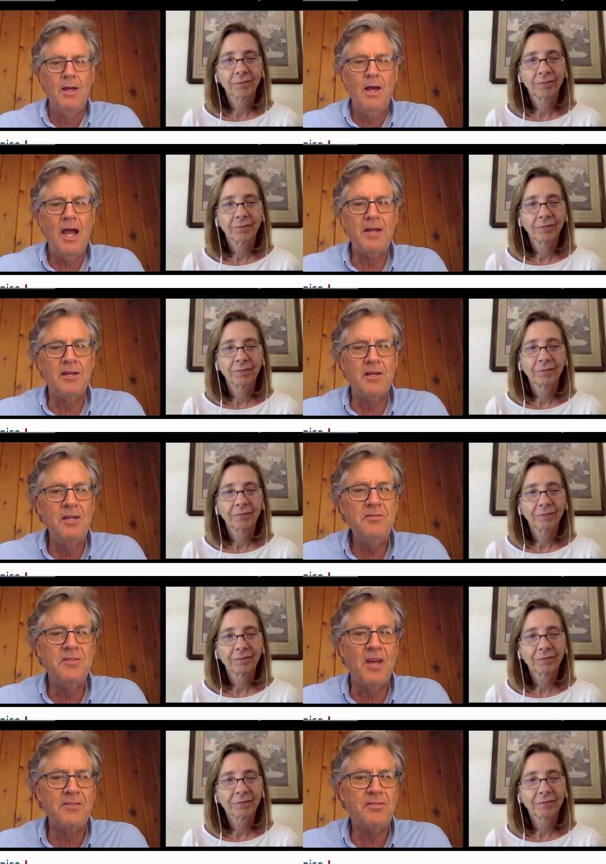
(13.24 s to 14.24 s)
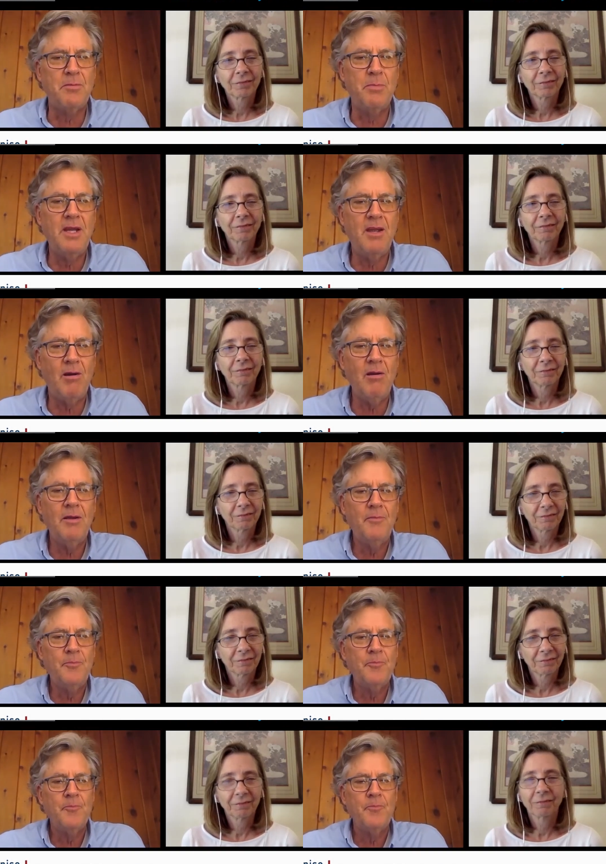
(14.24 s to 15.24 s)
Speaker 1: Hi, Denise. Nice to be here.
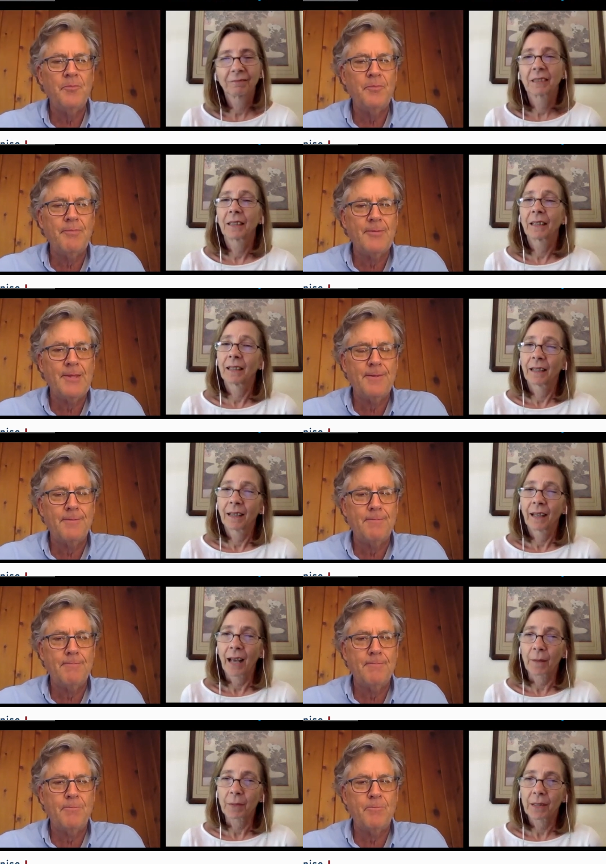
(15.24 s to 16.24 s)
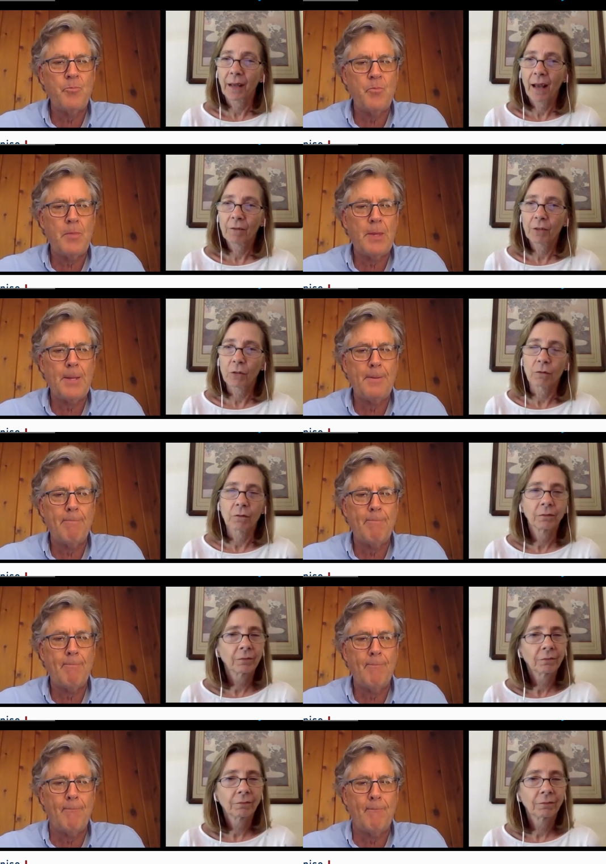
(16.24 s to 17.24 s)
Speaker 2: Happy to have
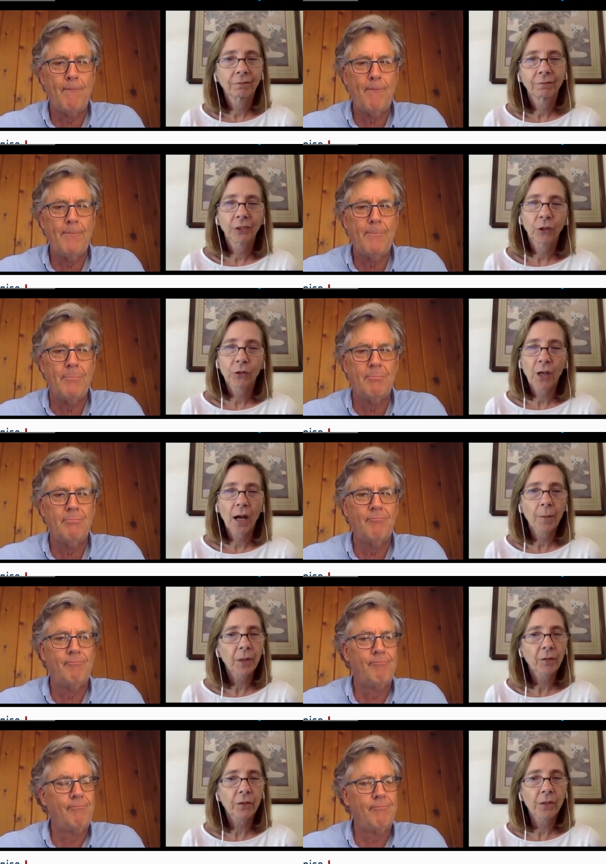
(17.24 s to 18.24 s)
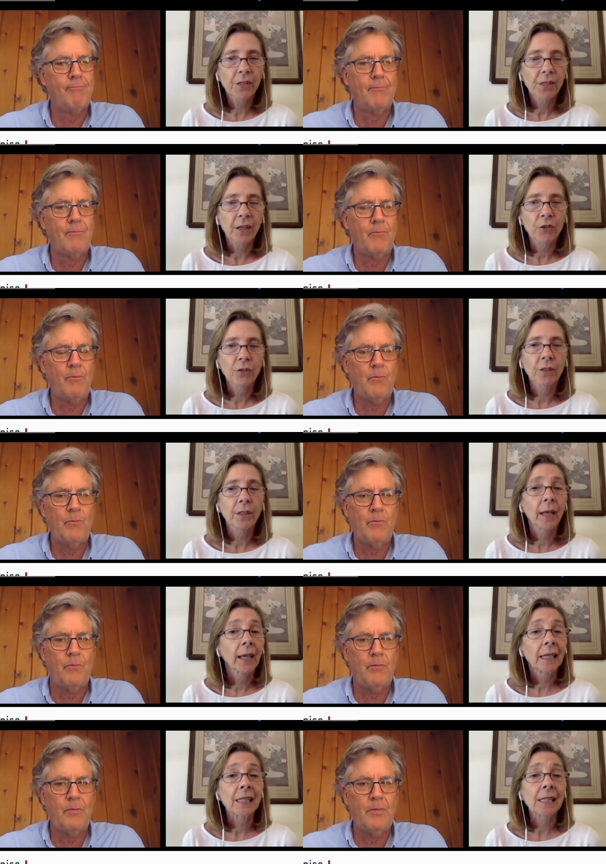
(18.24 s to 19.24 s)
you. Your topic for discussion
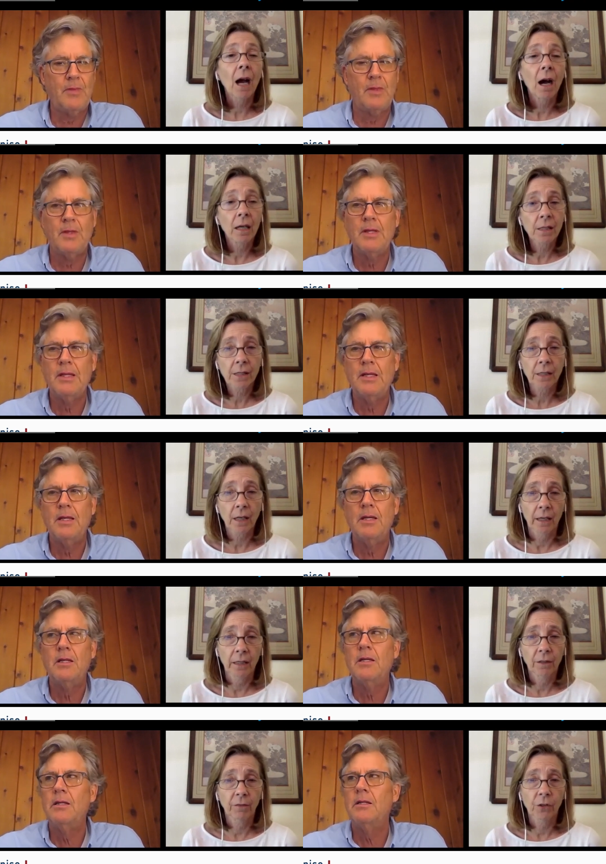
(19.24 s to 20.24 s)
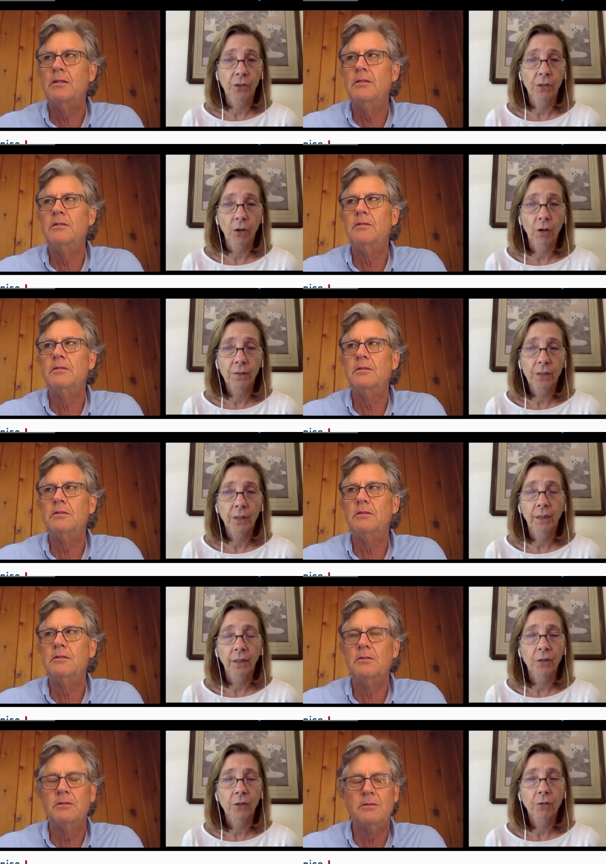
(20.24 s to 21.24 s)
today is on site versus off
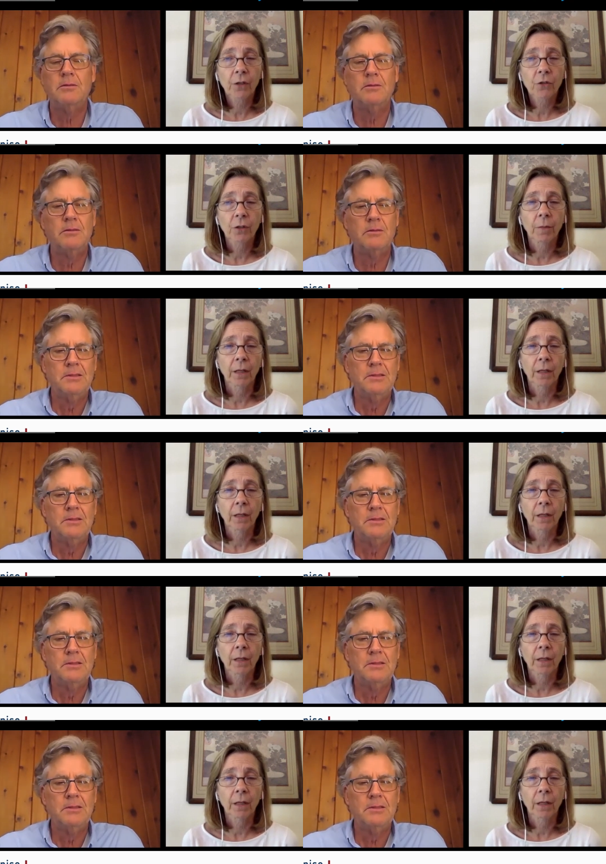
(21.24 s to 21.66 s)
site construction